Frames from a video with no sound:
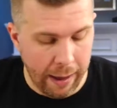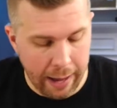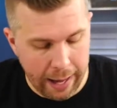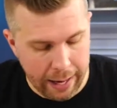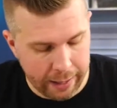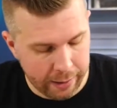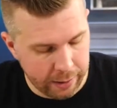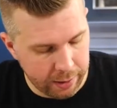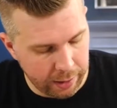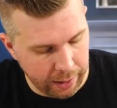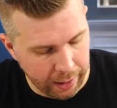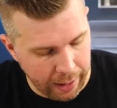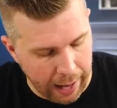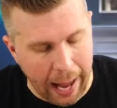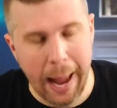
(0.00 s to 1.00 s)
And
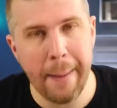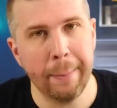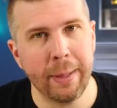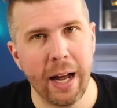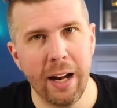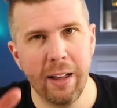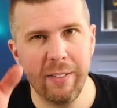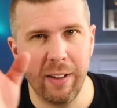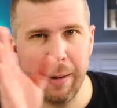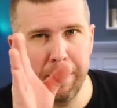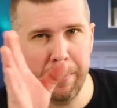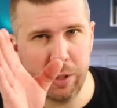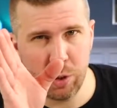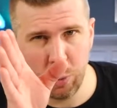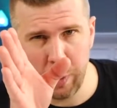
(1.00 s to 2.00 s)
I'm kind of in
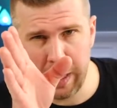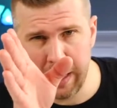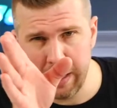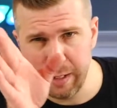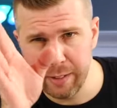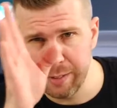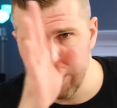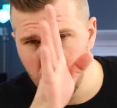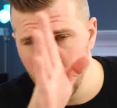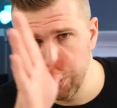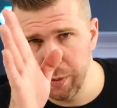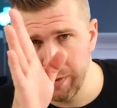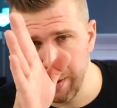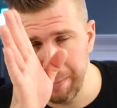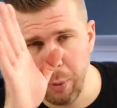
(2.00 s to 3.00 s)
between two
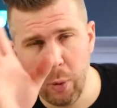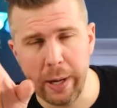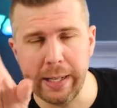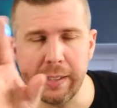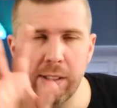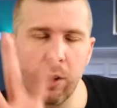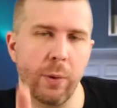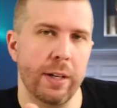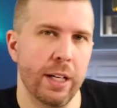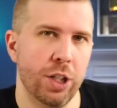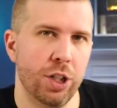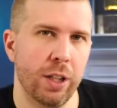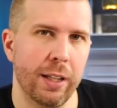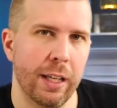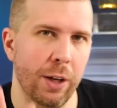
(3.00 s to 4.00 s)
of the points. So
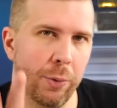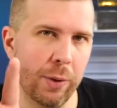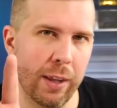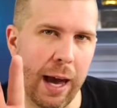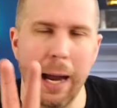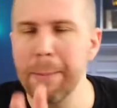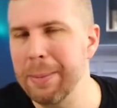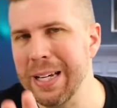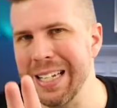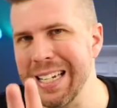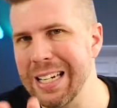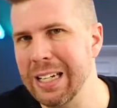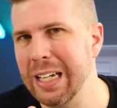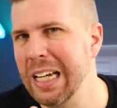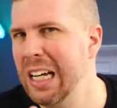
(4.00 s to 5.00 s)
initially, the
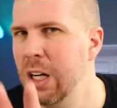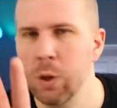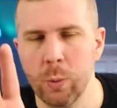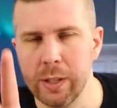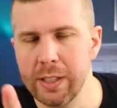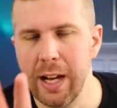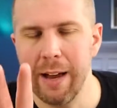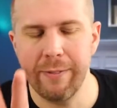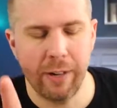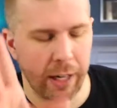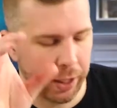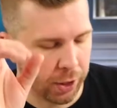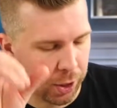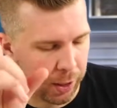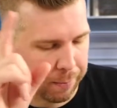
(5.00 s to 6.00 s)
IPD was not very
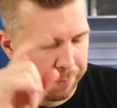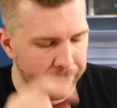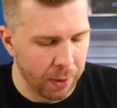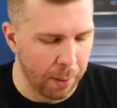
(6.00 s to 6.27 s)
good.